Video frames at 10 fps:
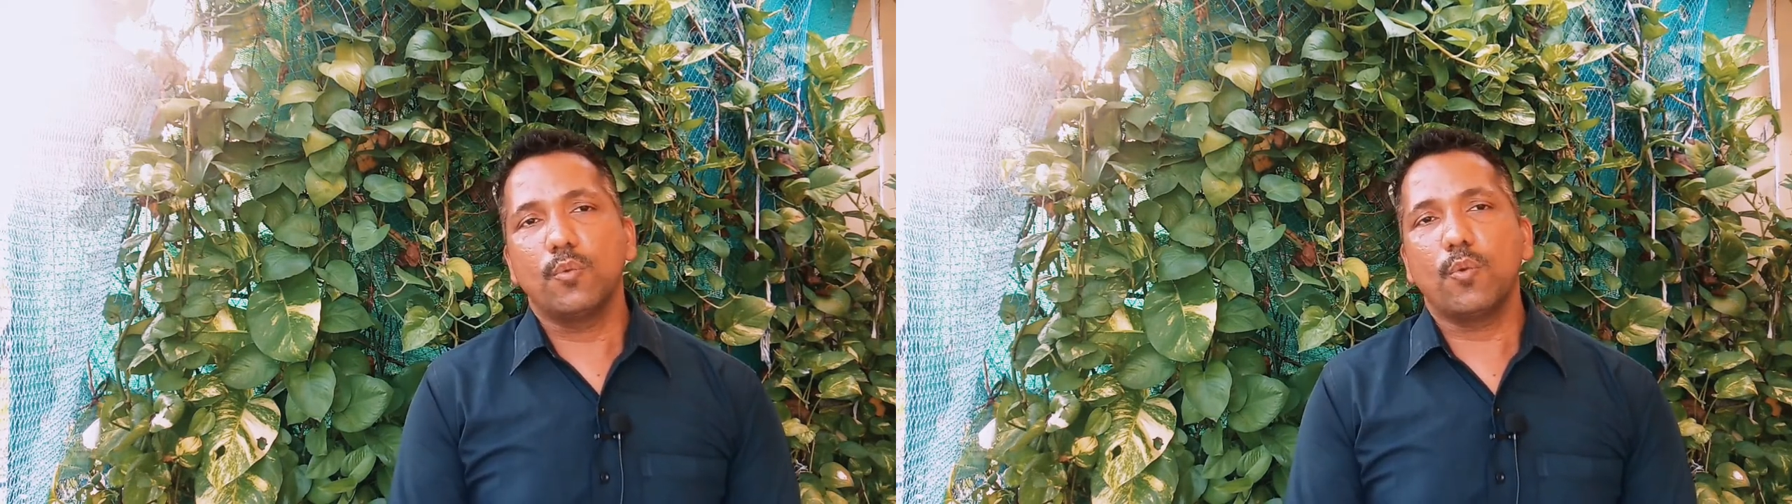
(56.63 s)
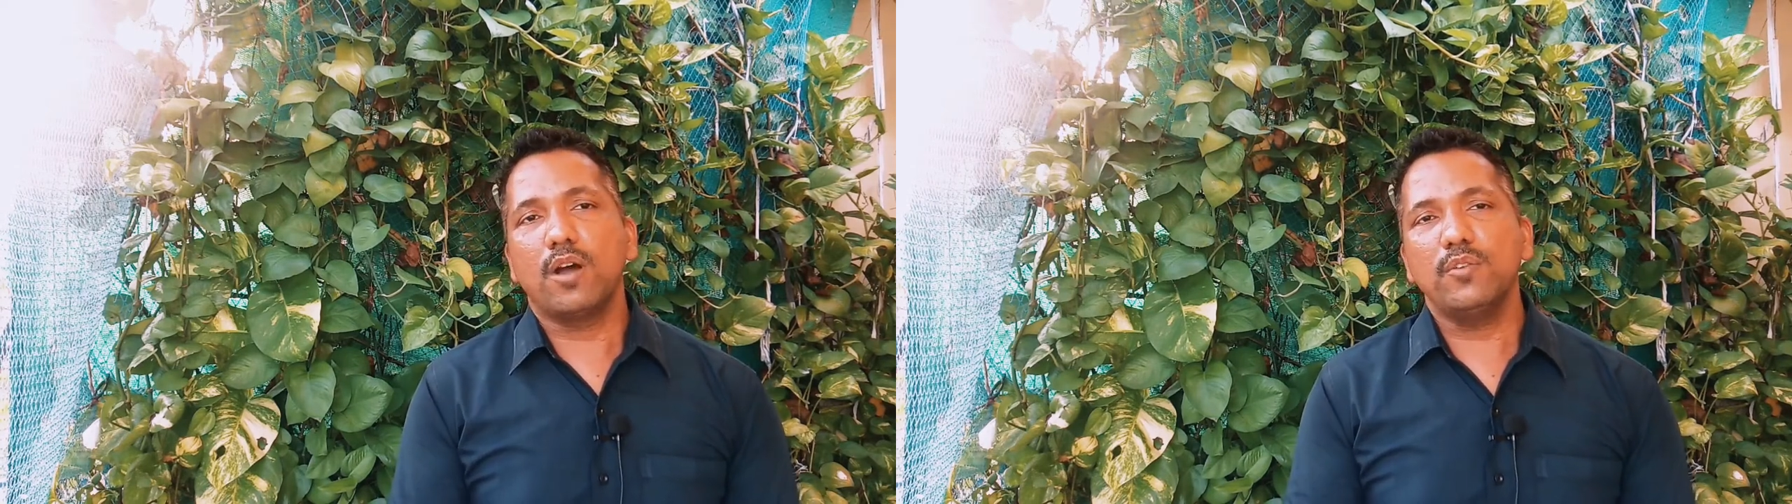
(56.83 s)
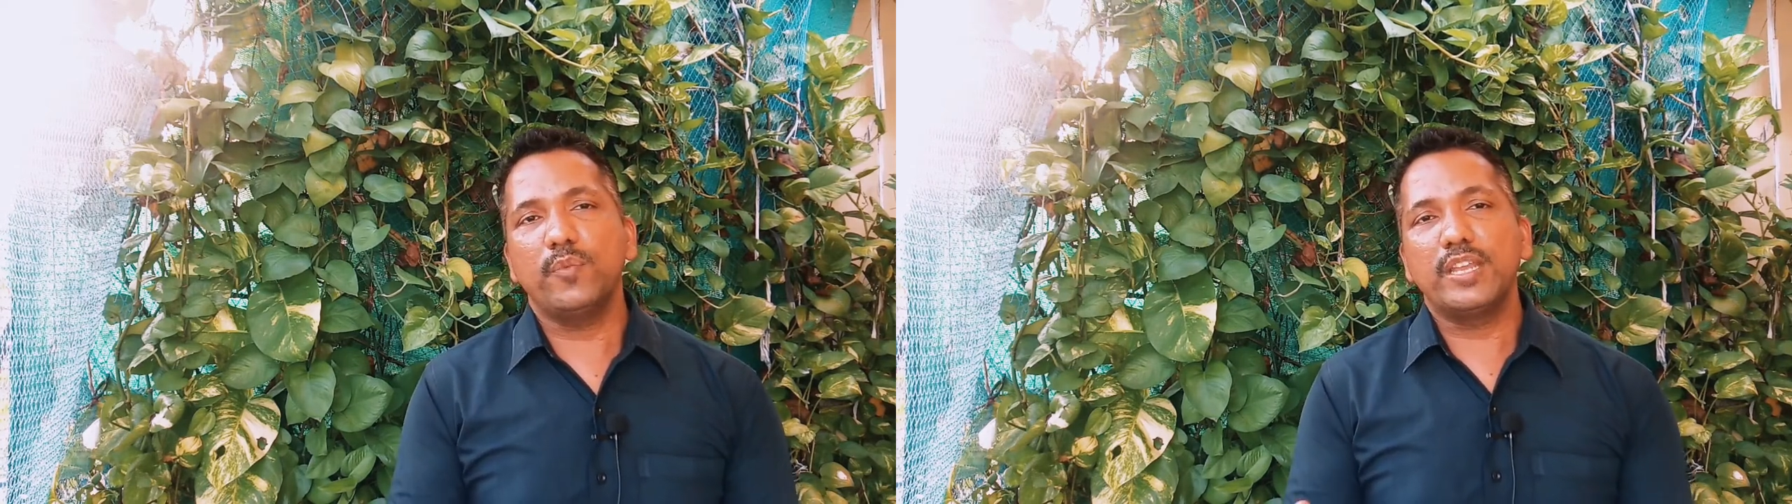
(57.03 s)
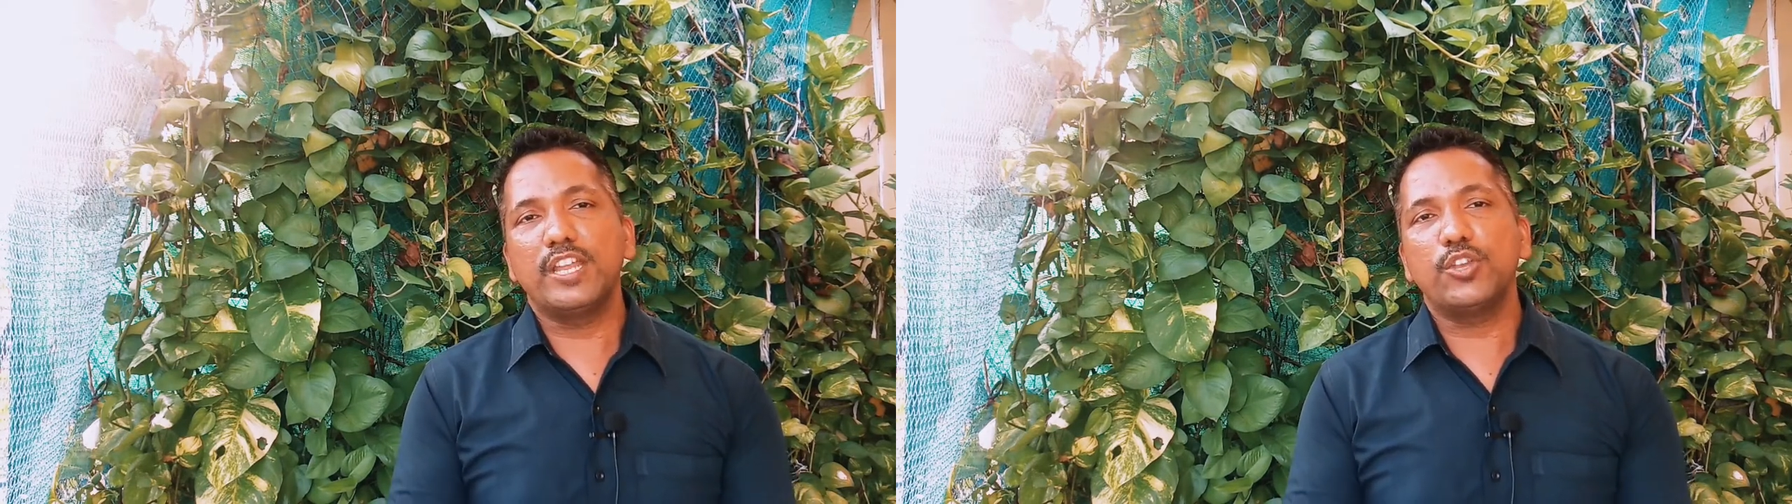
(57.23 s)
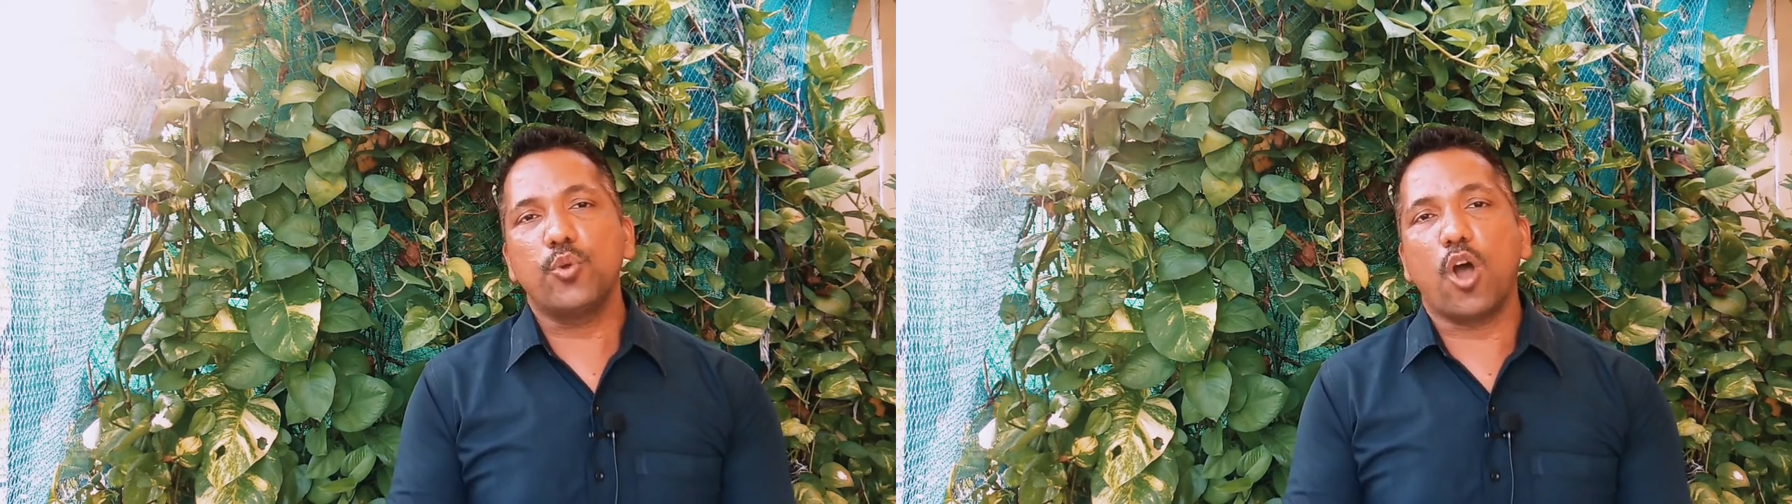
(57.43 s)
What we
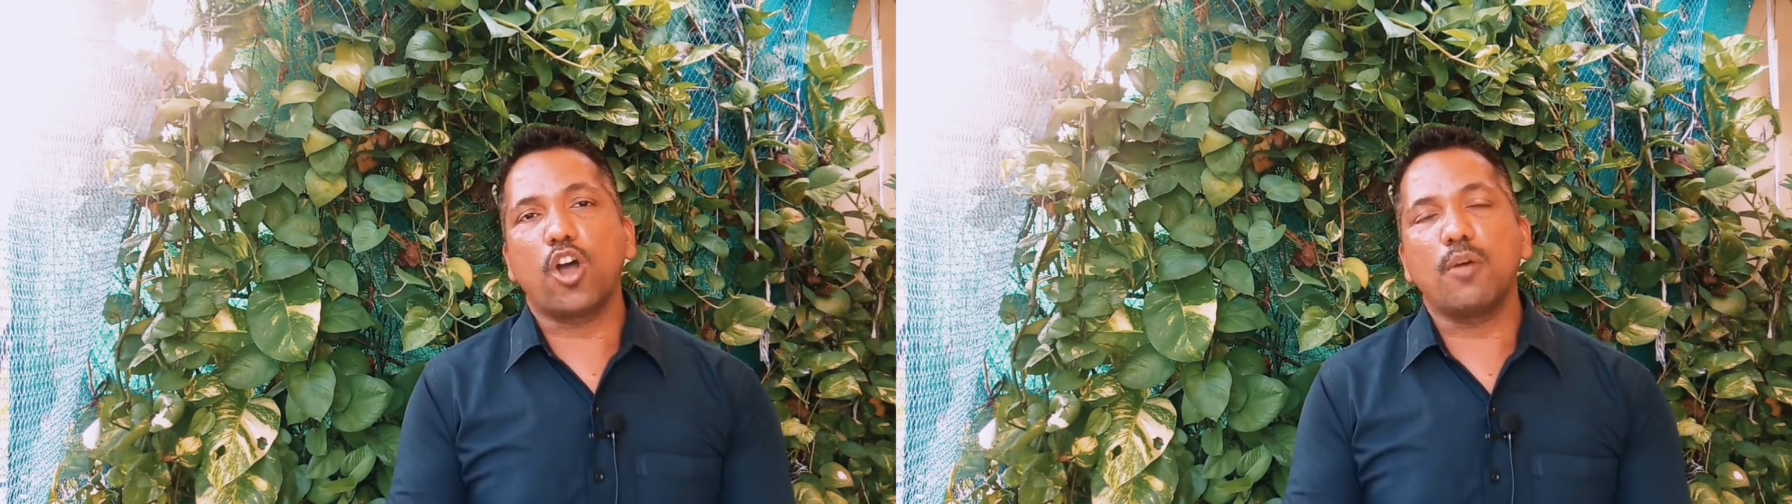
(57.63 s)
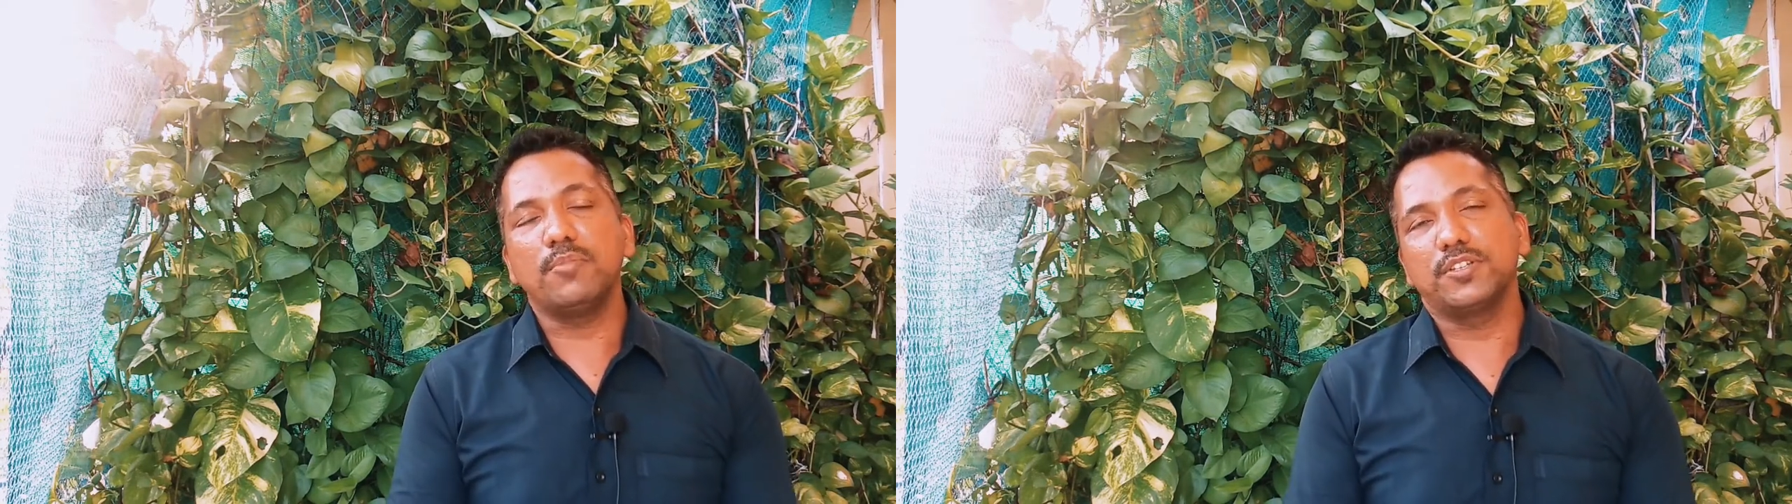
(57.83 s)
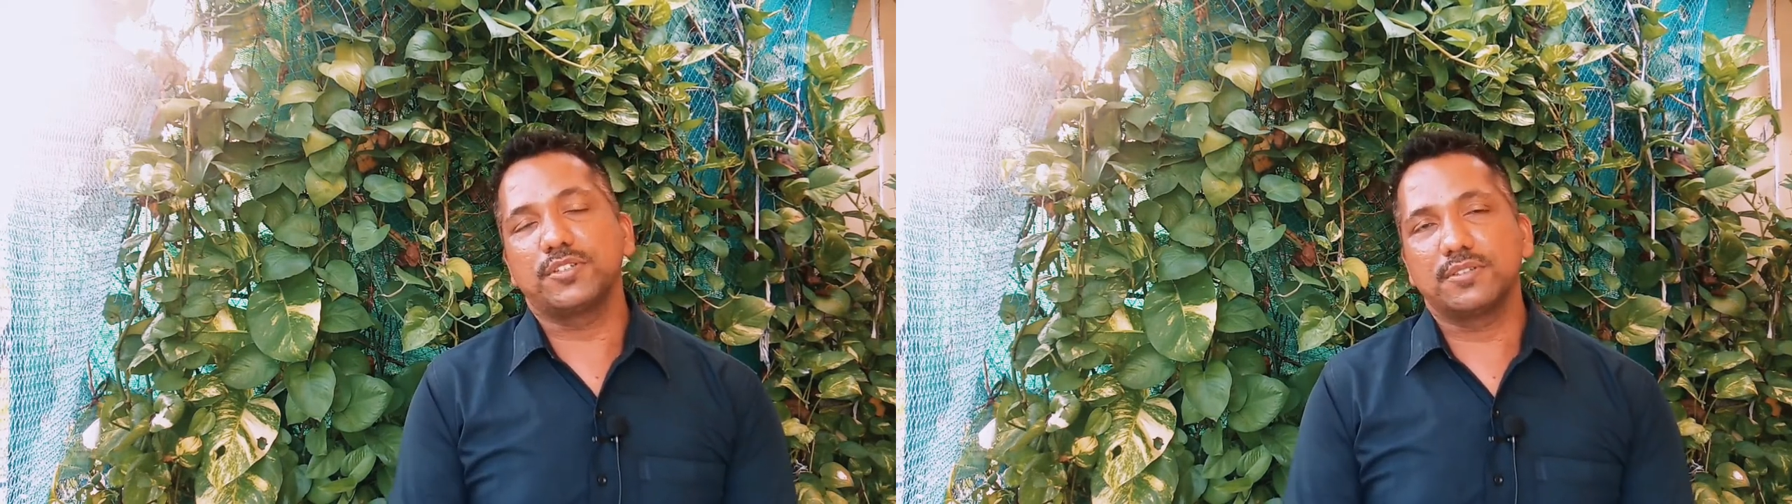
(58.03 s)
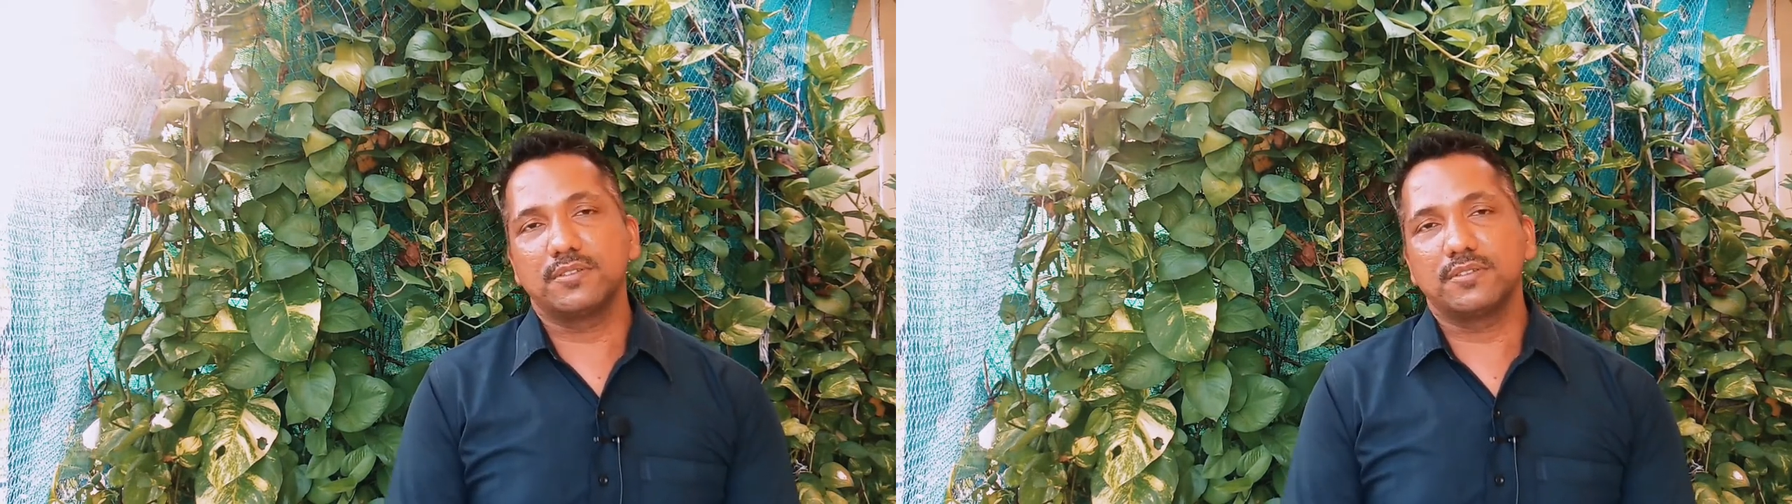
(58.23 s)
need to accomplish?